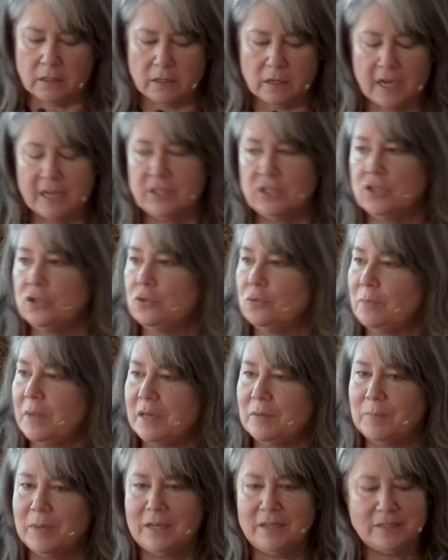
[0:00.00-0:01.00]
I too
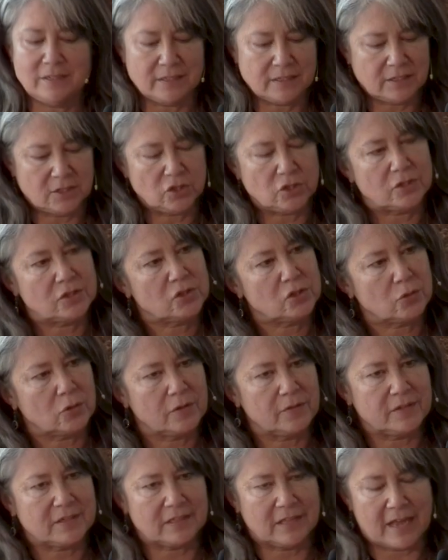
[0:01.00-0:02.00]
made many decisions
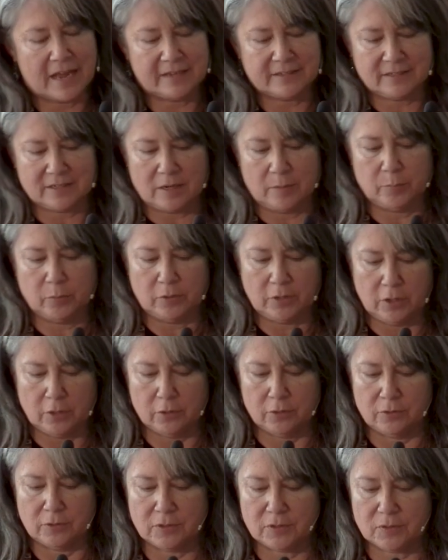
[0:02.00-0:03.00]
during these last couple
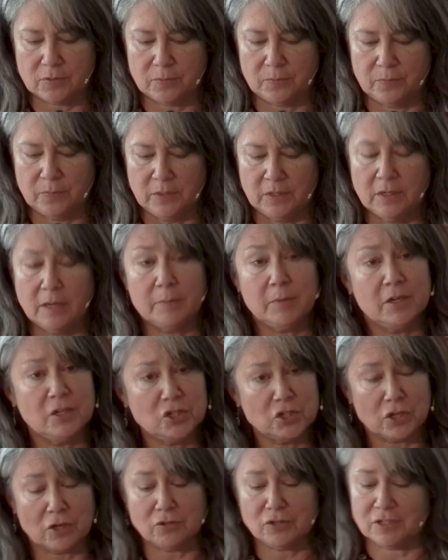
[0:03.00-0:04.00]
years. I'm going to
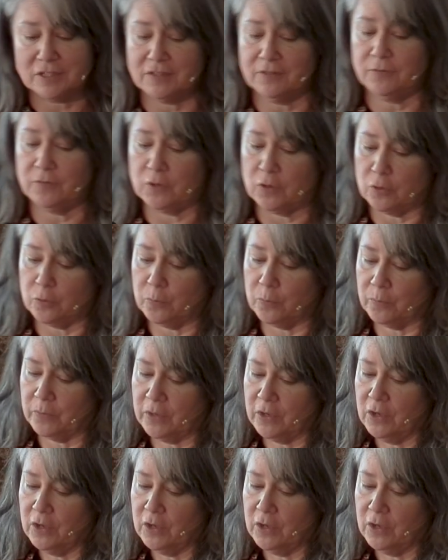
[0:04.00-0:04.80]
share just a few.